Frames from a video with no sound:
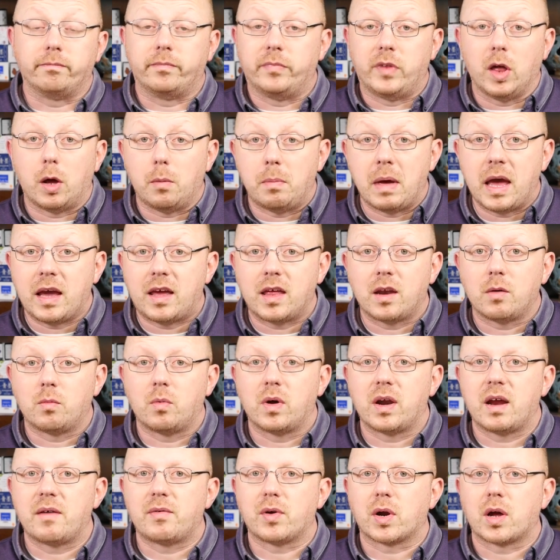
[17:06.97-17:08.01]
they'll make it in
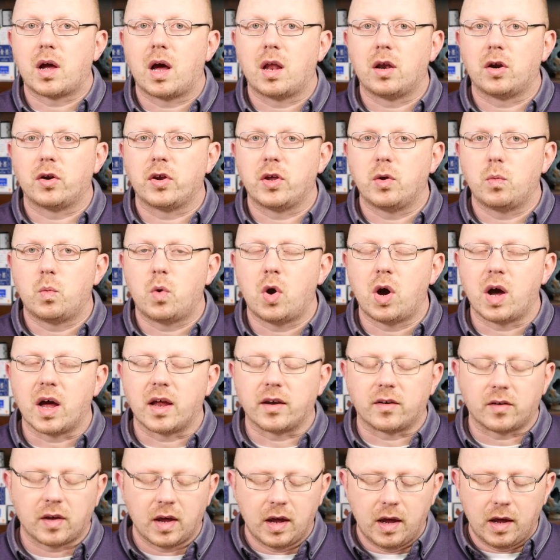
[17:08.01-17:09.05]
whatever color you
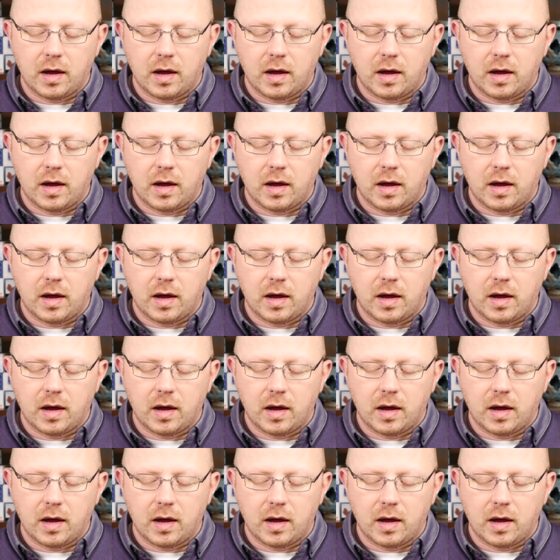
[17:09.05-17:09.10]
want.